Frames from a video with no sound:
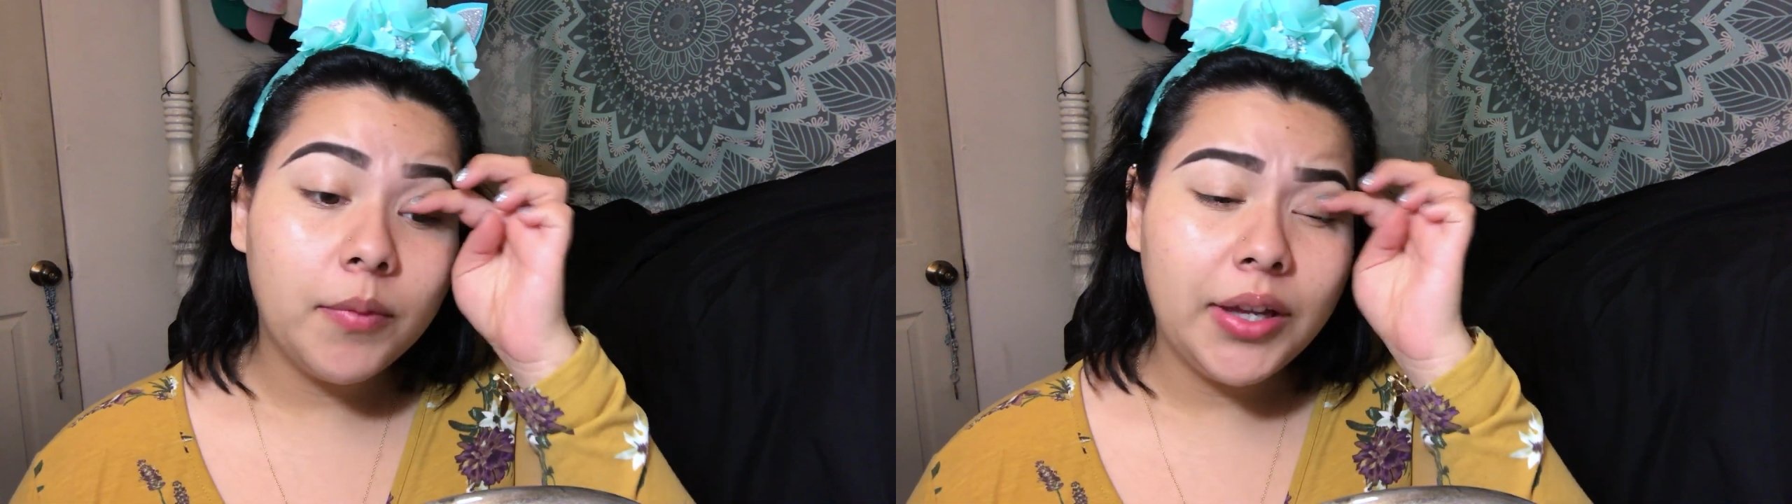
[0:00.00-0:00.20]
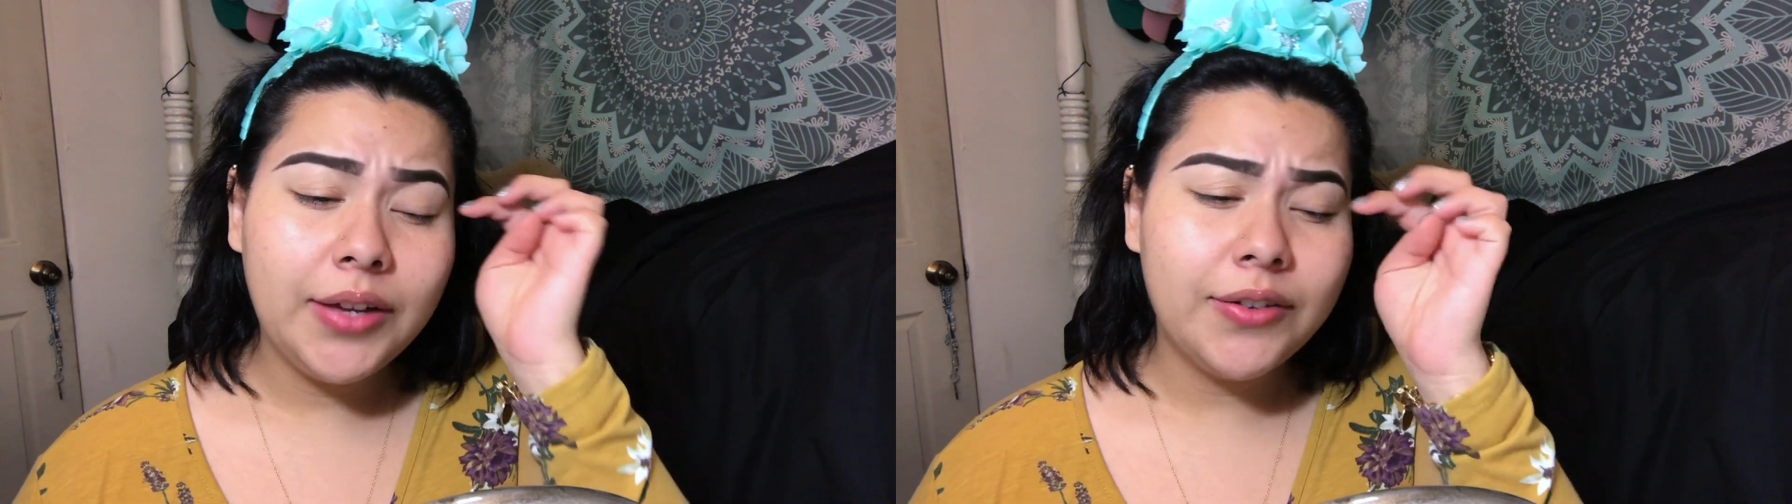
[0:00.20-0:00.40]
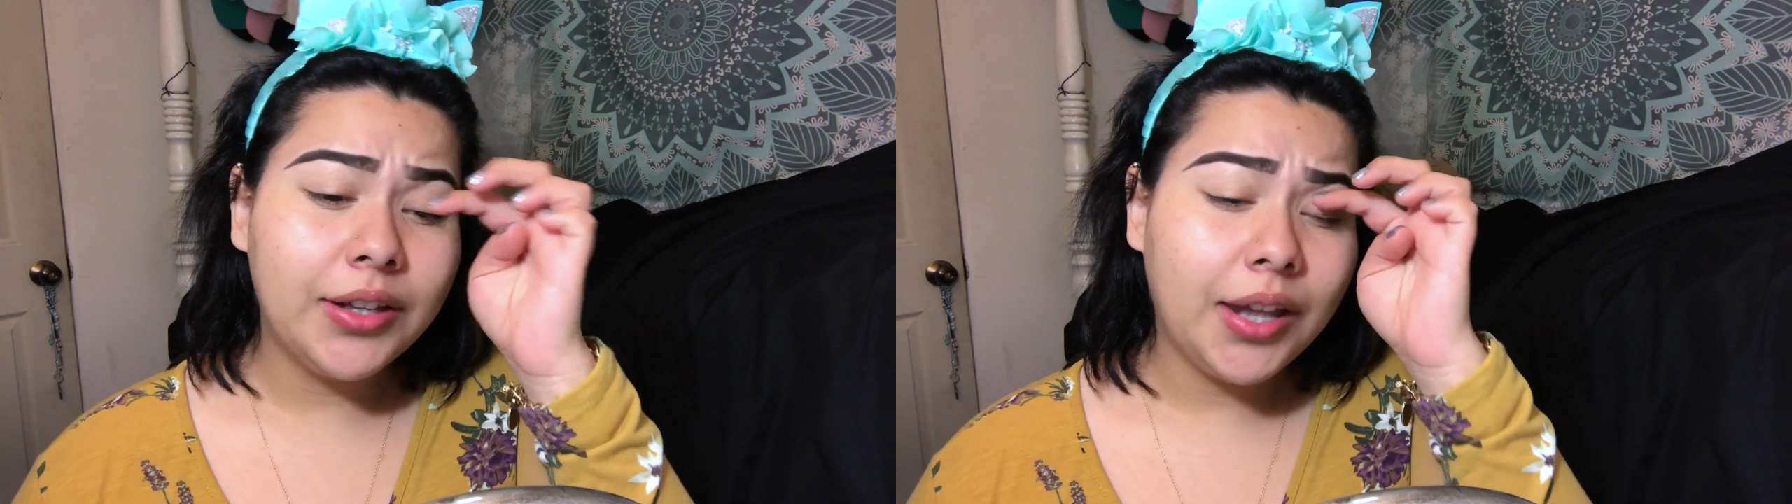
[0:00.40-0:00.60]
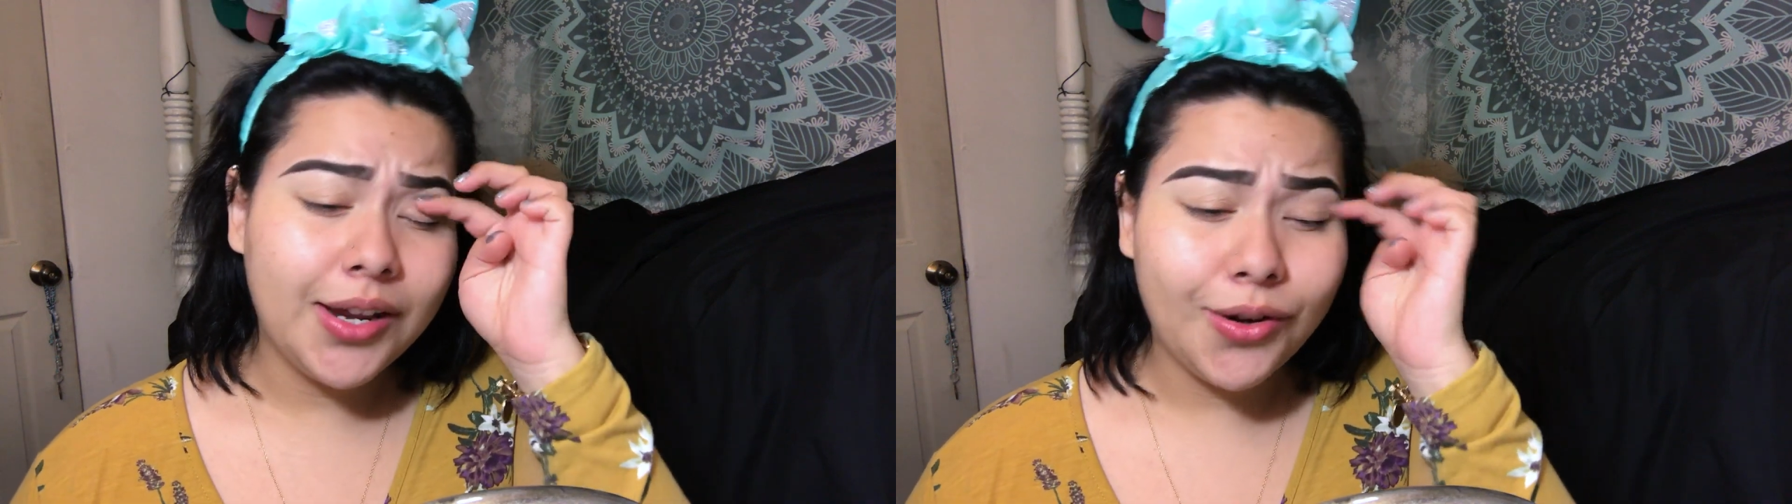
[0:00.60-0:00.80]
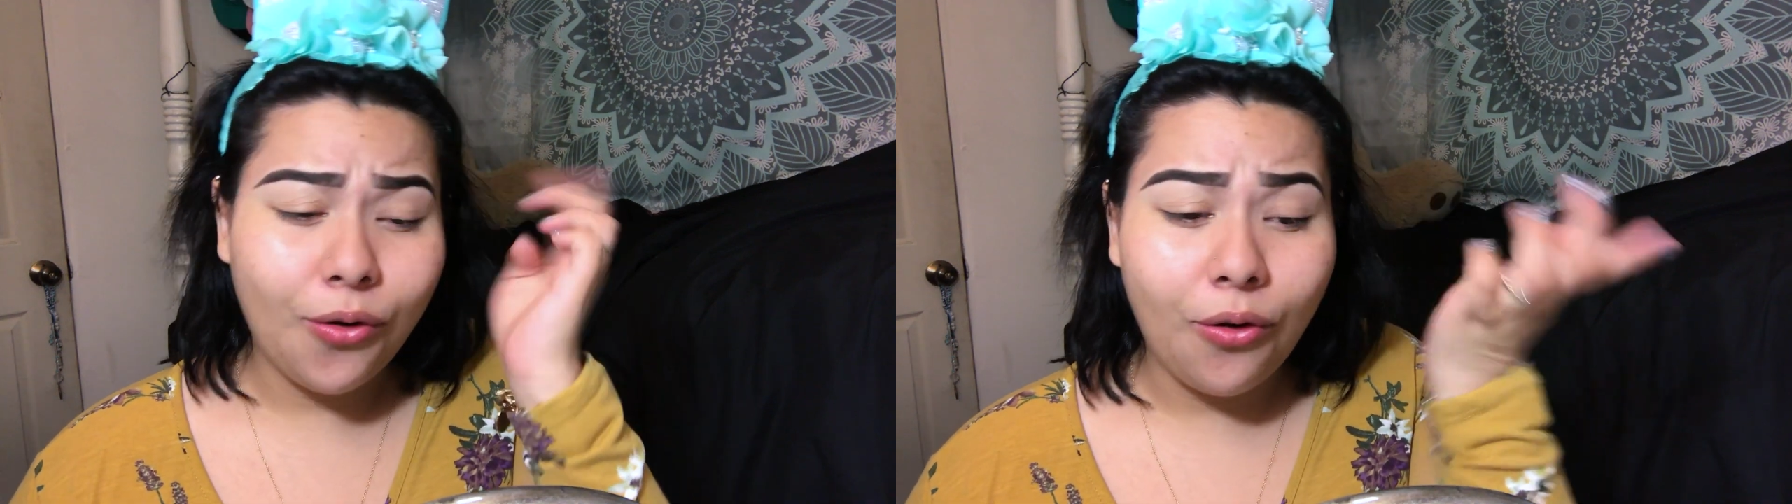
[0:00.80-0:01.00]
Even
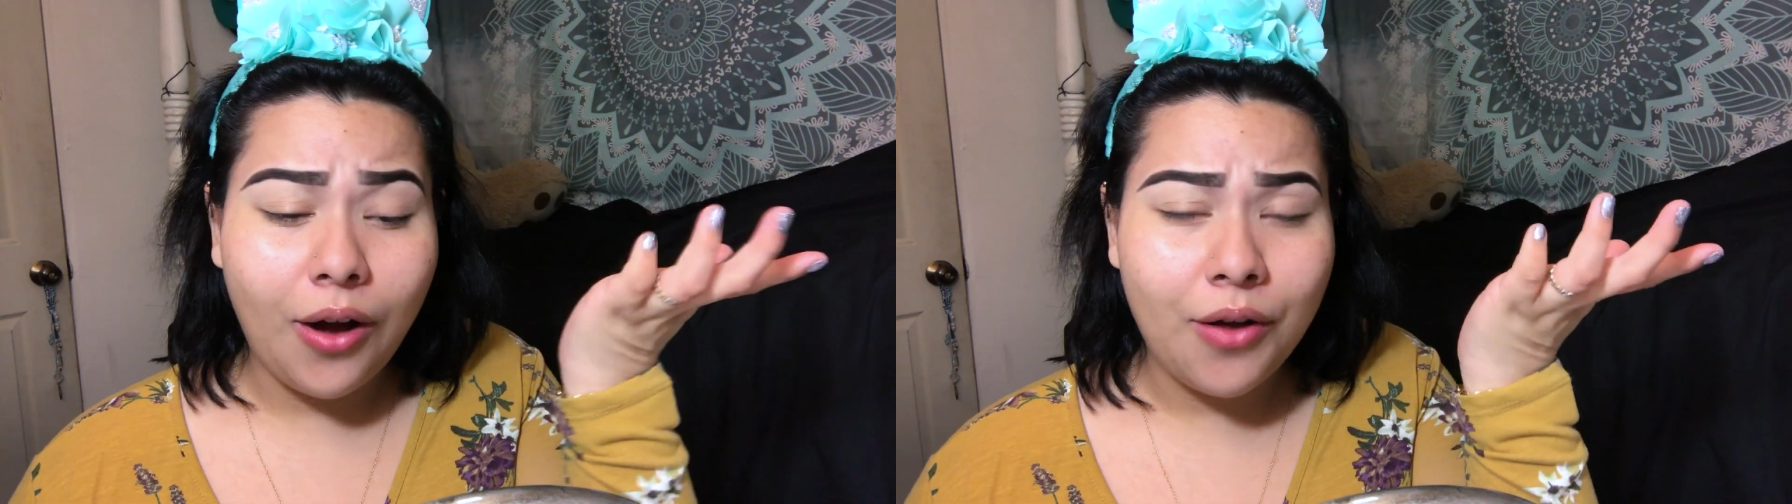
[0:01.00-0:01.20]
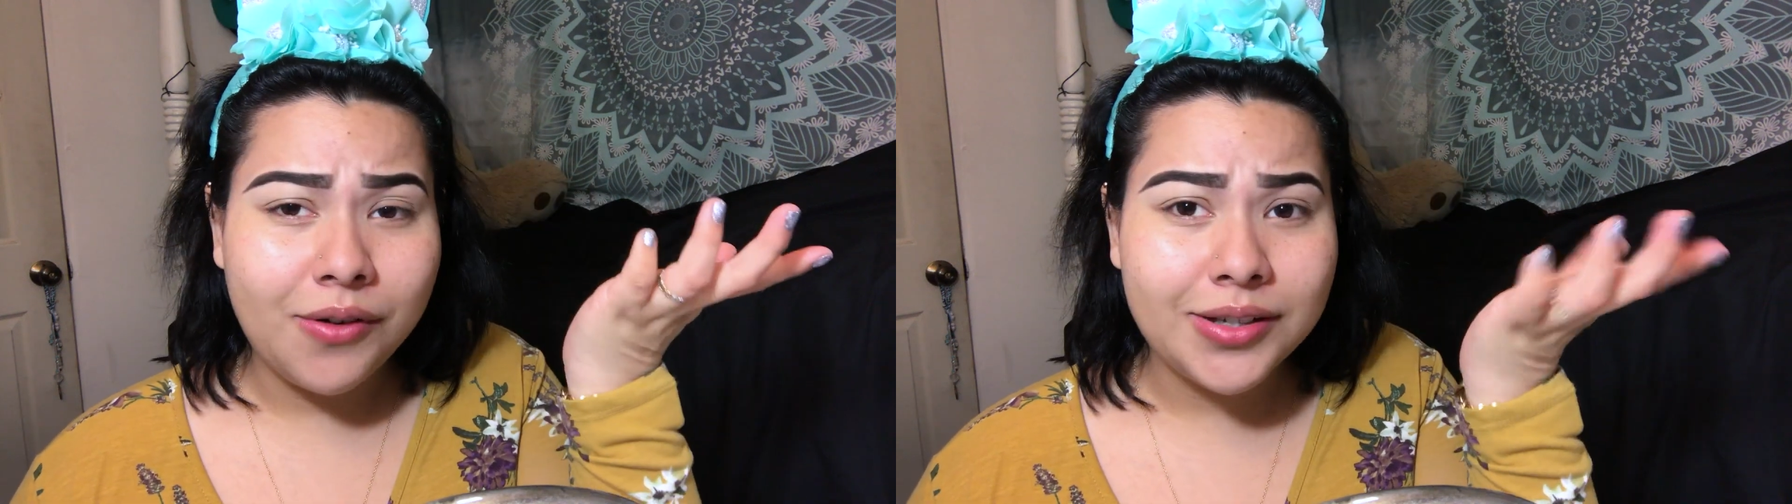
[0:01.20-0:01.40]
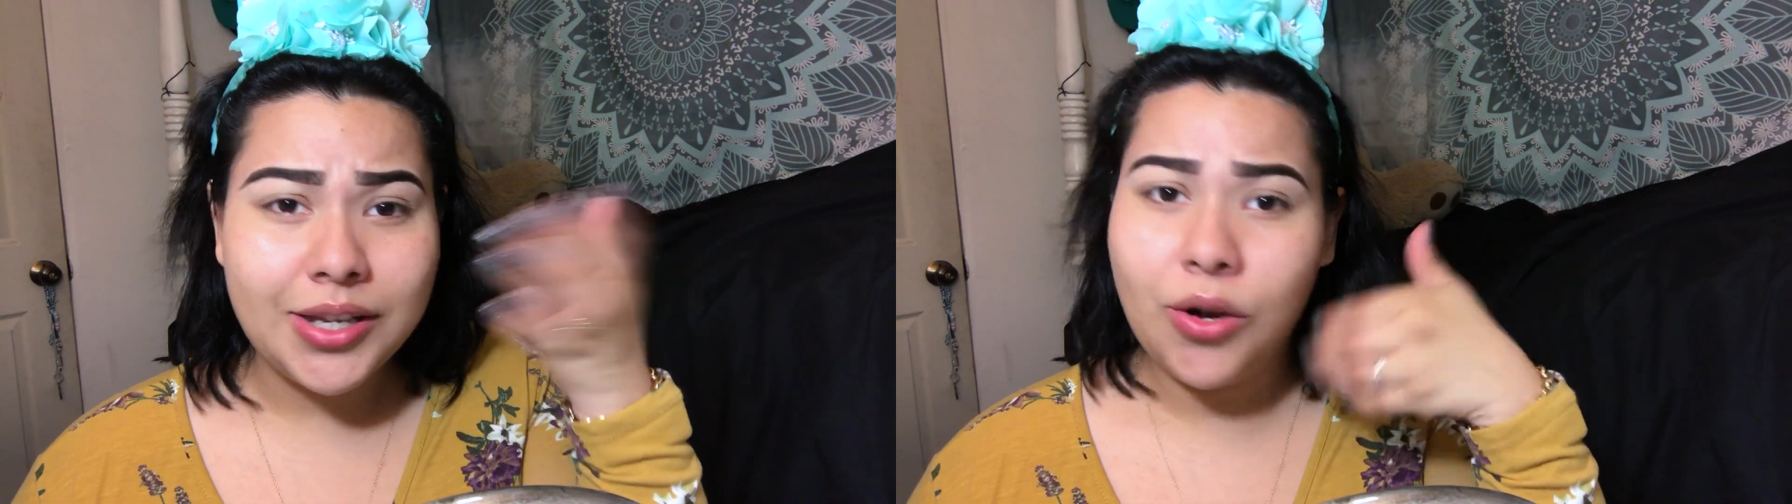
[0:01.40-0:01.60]
like, I want to